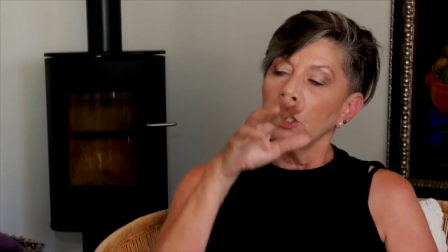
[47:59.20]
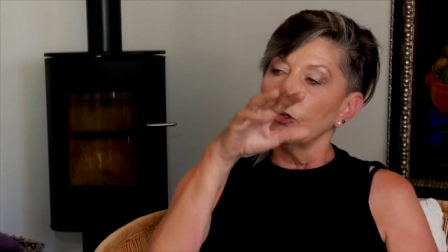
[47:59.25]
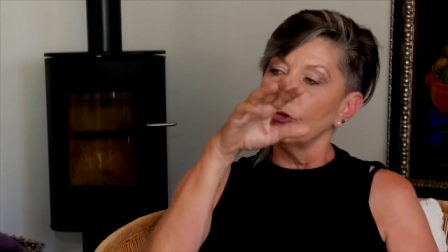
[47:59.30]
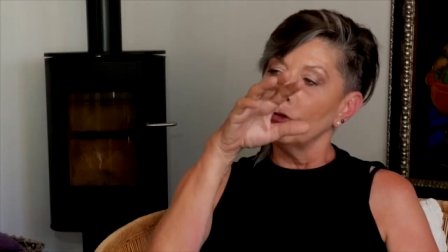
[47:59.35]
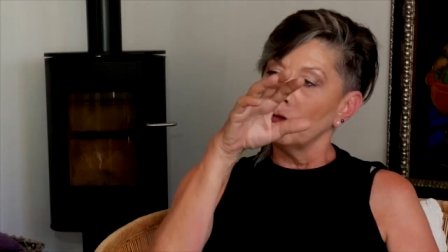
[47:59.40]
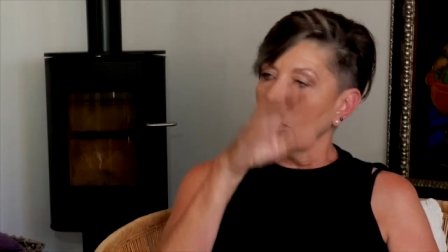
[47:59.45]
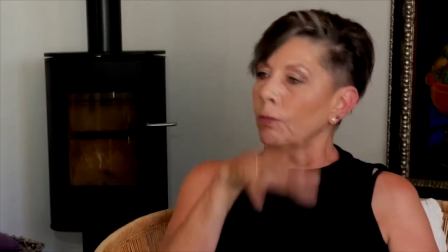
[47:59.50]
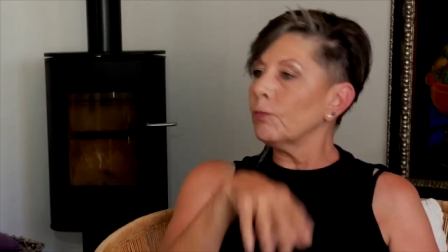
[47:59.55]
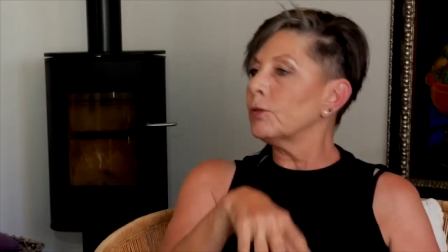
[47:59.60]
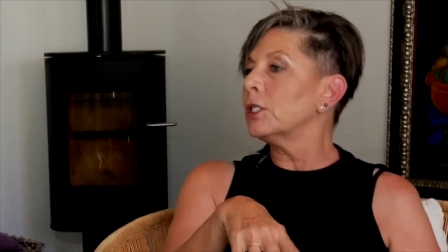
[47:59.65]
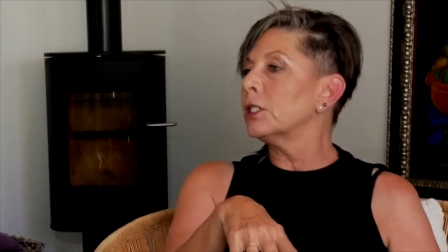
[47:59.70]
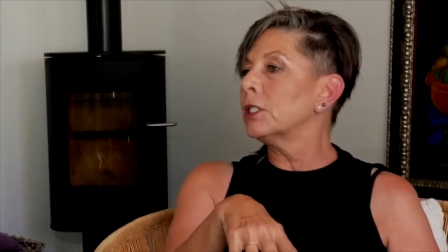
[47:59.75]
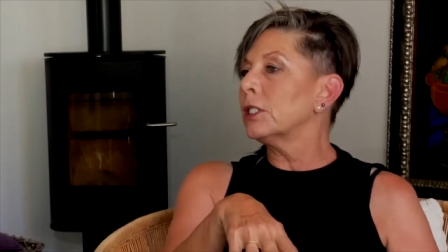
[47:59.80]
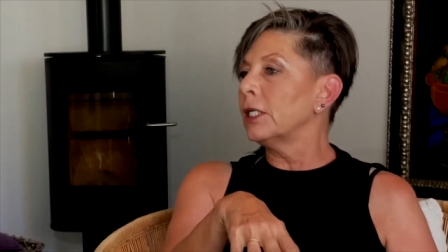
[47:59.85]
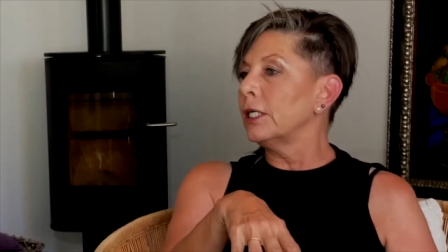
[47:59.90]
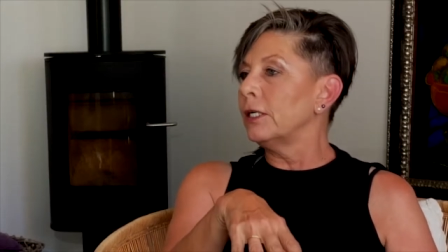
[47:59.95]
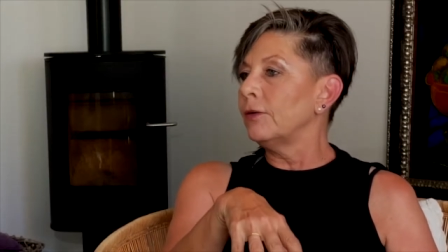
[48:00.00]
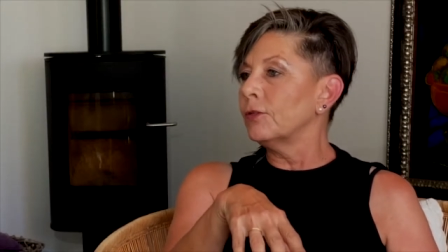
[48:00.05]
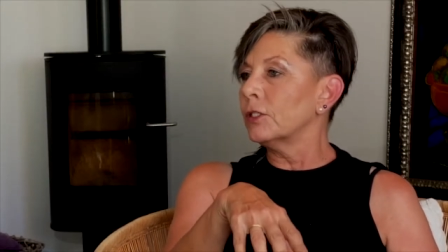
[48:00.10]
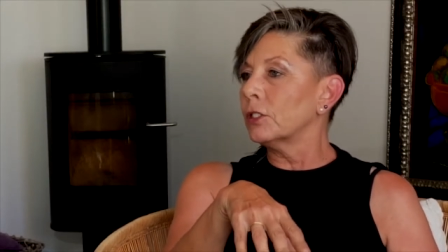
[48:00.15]
drops its
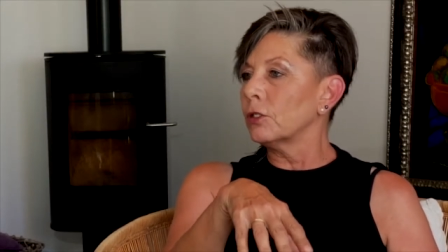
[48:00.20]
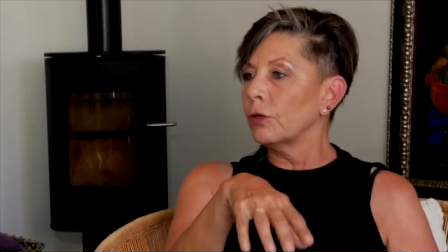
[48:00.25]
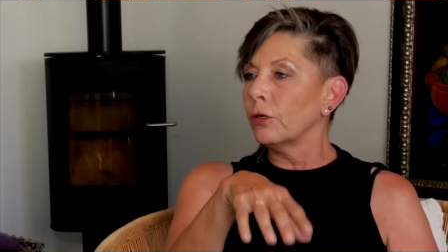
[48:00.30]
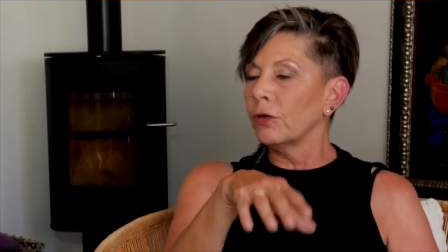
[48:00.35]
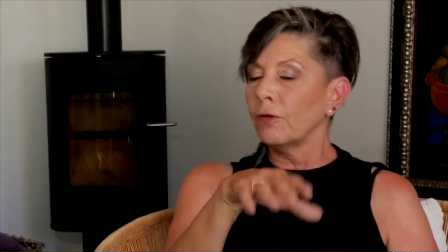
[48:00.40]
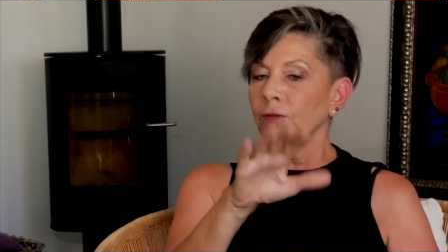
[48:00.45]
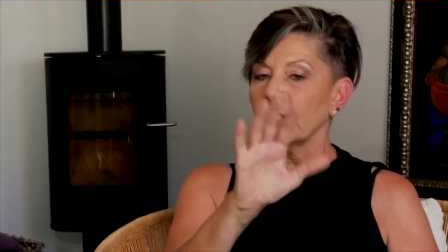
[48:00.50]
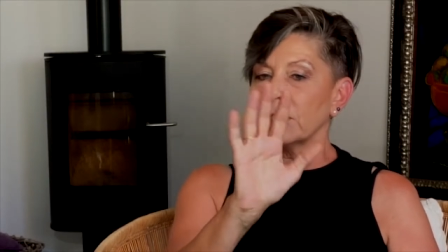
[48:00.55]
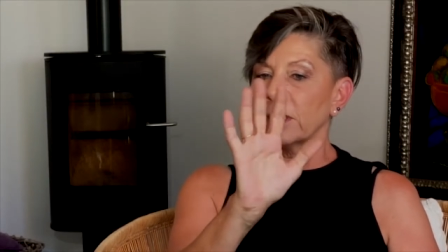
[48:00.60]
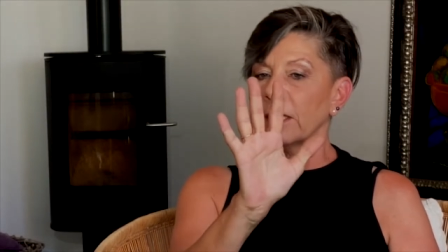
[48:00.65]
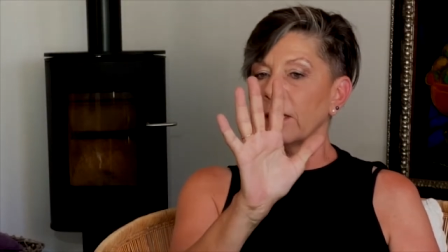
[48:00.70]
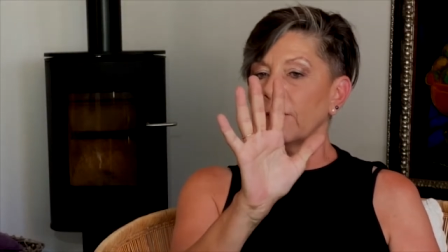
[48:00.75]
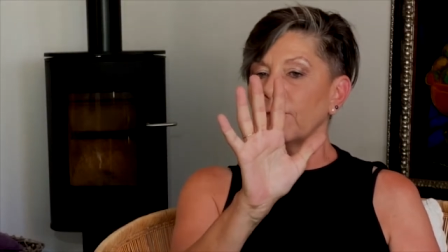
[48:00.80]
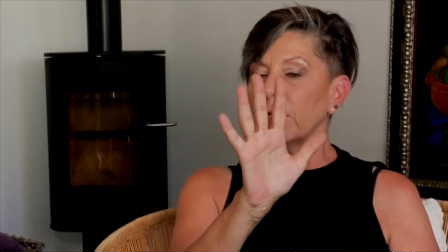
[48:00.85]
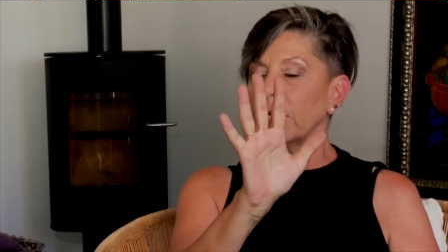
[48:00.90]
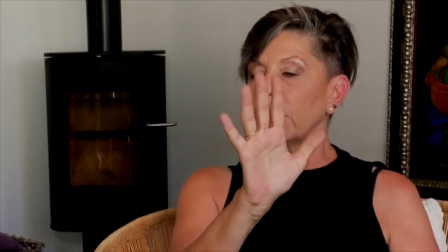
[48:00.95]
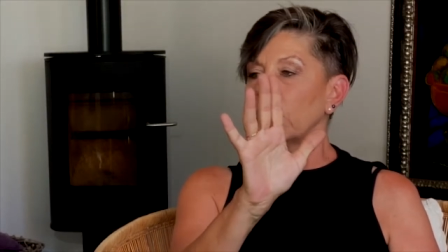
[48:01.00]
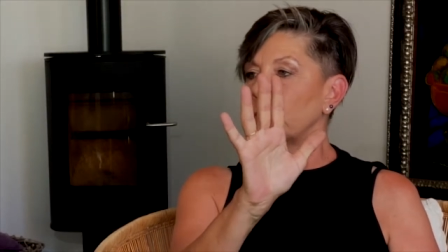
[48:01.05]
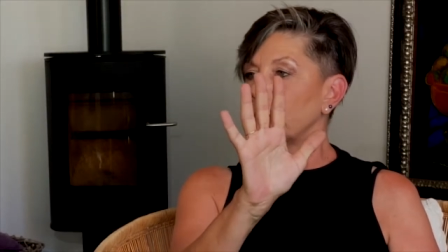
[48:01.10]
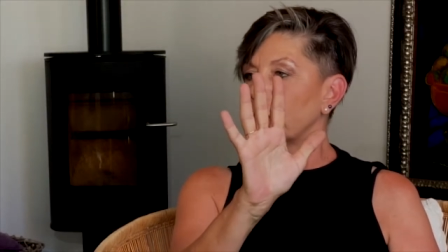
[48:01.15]
leaves. So you have this lovely
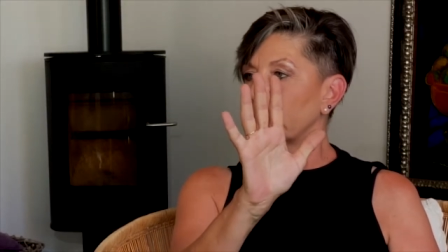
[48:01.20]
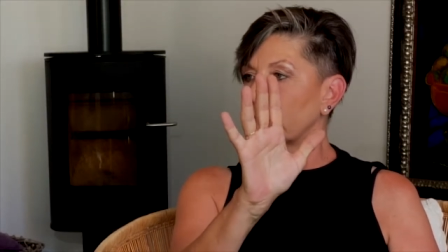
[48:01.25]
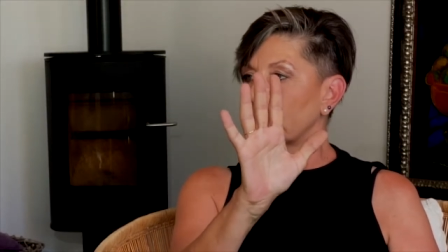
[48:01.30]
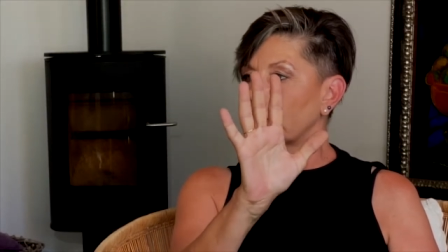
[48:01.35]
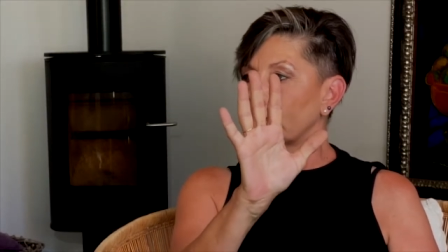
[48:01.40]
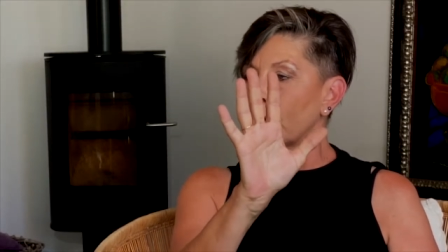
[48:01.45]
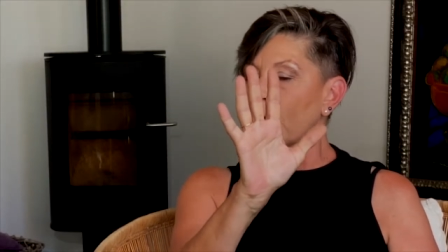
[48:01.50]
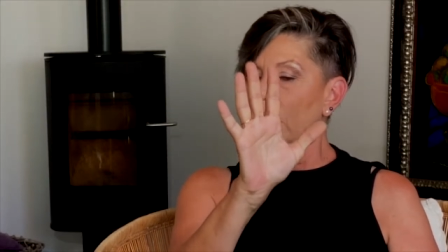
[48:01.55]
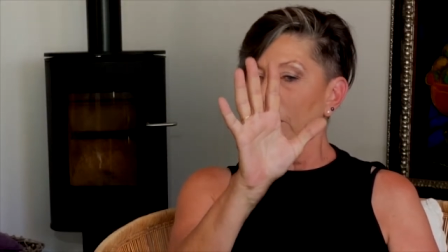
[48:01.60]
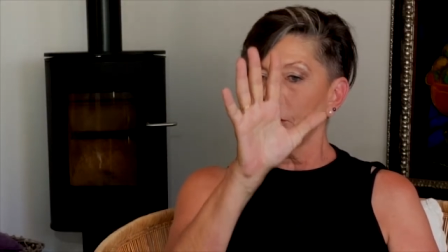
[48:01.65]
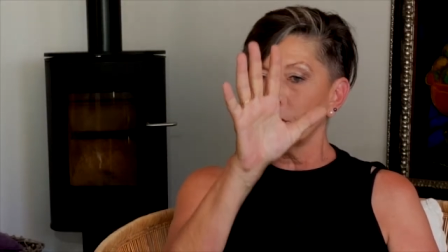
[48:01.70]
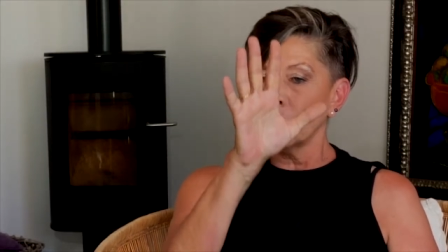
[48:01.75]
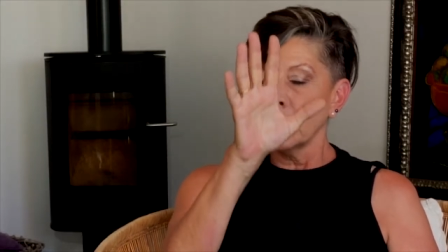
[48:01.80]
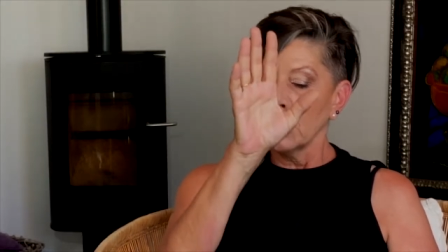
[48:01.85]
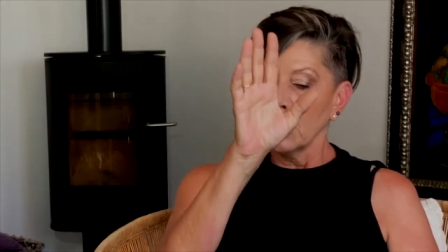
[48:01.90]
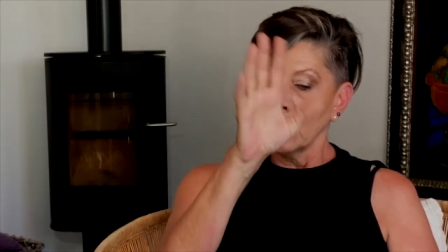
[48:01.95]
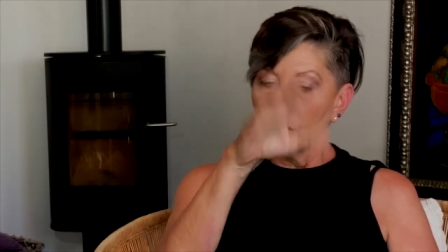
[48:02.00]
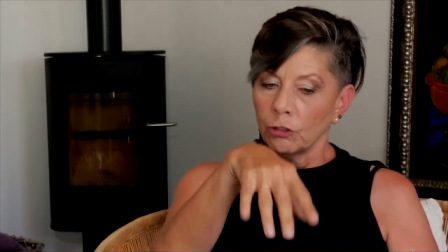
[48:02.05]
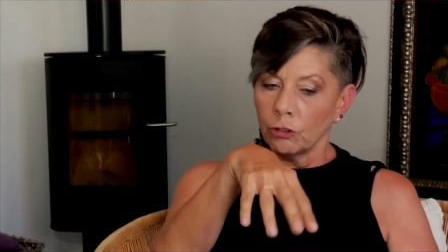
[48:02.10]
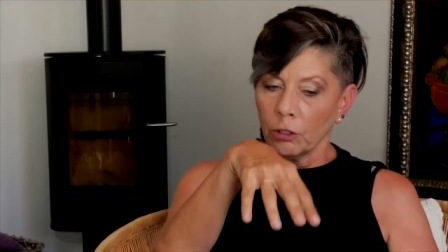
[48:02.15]
alert little branch,
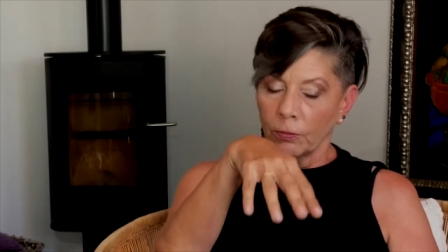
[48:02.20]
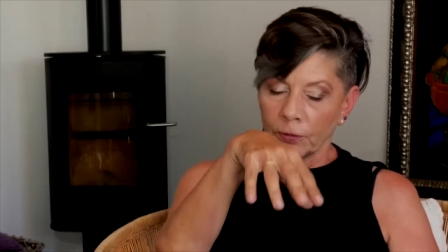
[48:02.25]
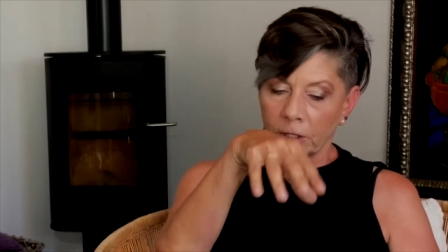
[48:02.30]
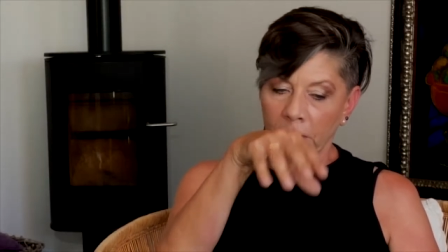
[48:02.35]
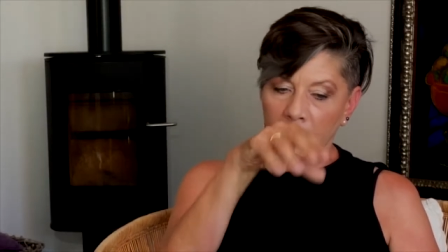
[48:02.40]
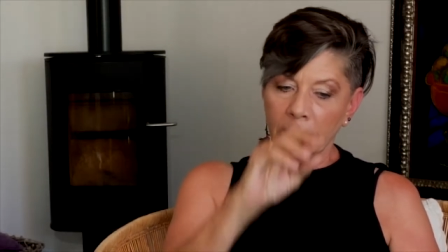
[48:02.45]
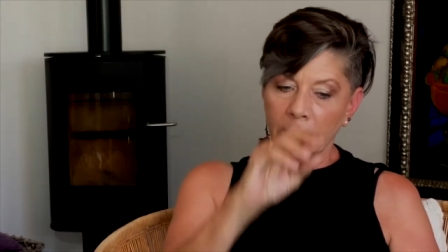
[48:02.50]
drops its